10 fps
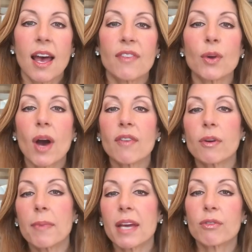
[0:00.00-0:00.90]
Have you ever
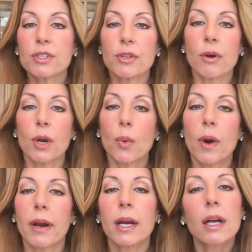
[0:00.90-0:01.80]
made risotto
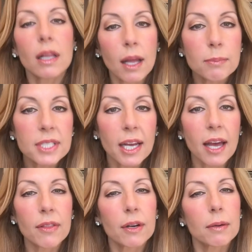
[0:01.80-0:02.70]
where it clumped
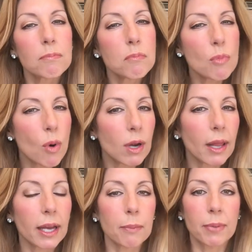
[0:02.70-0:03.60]
together more
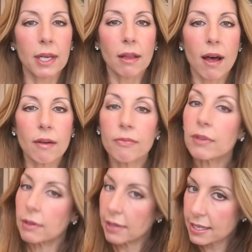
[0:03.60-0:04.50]
like a
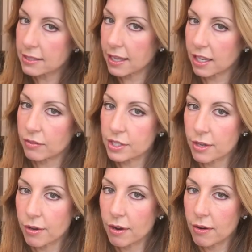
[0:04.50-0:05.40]
pilaf, less like a
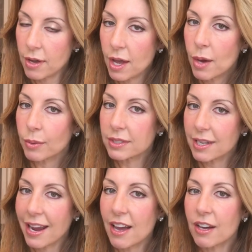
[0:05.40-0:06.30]
risotto? Well,
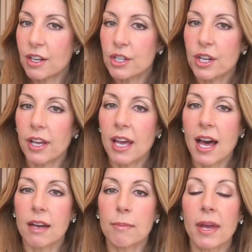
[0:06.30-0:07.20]
today I'm going to show you
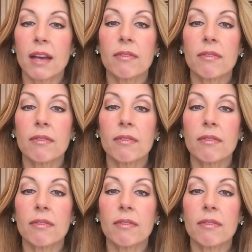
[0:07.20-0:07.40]
how to make